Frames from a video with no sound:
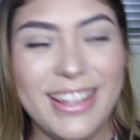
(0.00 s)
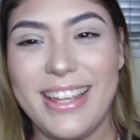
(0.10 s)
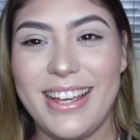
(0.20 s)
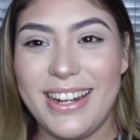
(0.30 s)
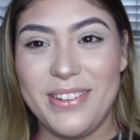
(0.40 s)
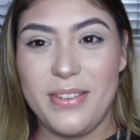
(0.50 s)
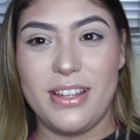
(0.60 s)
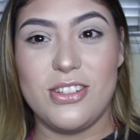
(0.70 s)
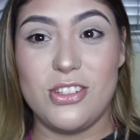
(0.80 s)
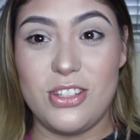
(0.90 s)
Like, kind of,
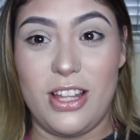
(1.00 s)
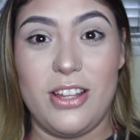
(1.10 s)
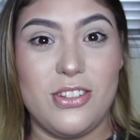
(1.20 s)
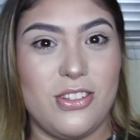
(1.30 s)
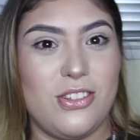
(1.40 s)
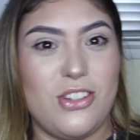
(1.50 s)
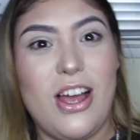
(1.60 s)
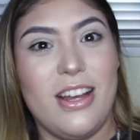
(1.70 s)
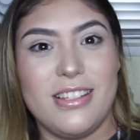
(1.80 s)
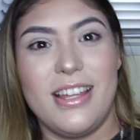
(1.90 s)
like,
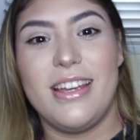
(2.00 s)
shocked.